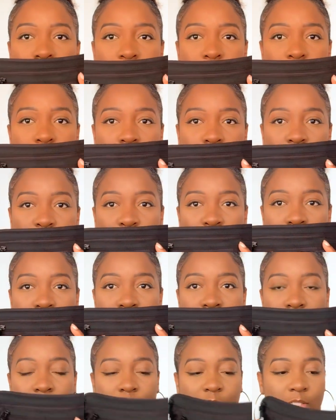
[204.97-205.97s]
So it's pretty
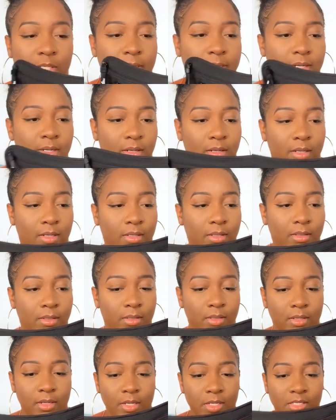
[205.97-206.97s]
much like a
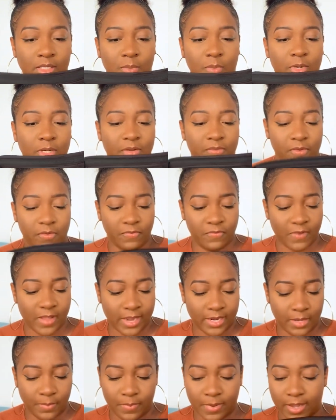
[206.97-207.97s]
somewhat of a
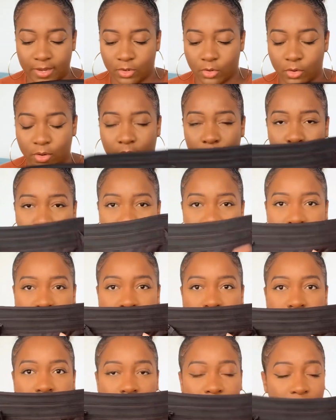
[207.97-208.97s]
fanny pack or a
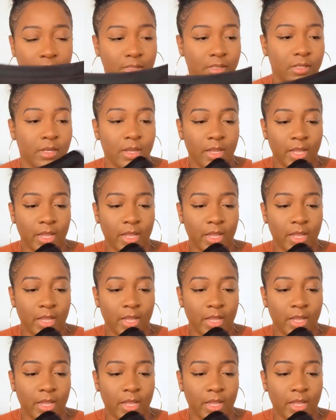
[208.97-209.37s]
waist belt.